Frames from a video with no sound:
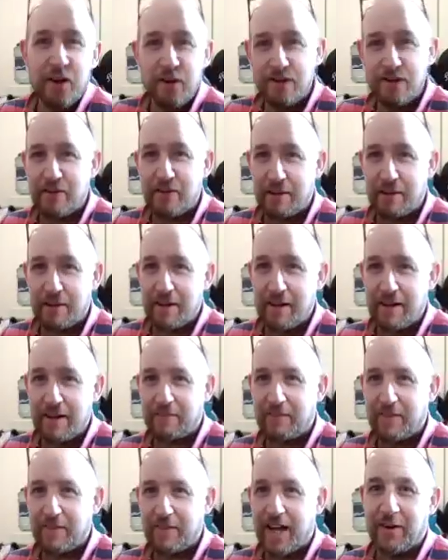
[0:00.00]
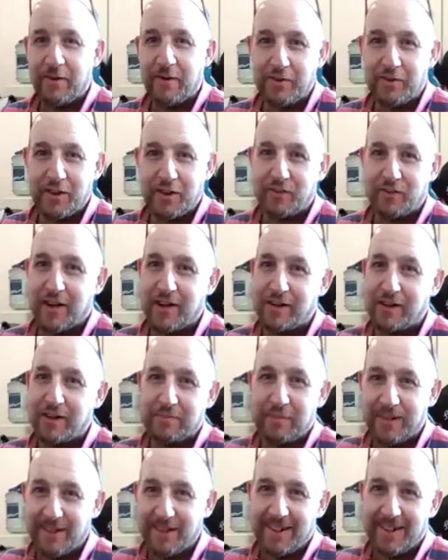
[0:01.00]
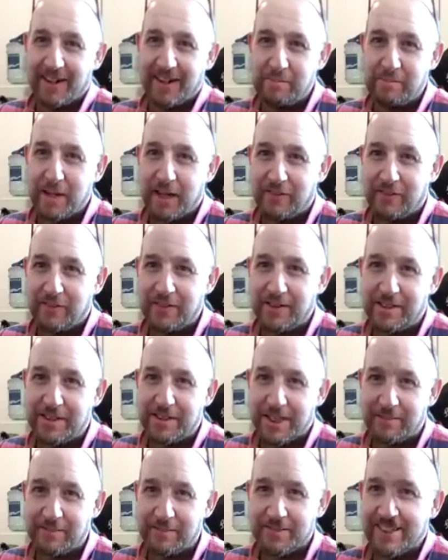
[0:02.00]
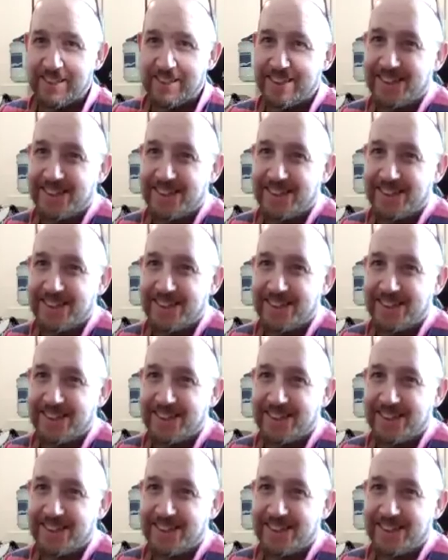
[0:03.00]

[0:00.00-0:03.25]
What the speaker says: know nothing about horses, folks, but I can pick a few jumps.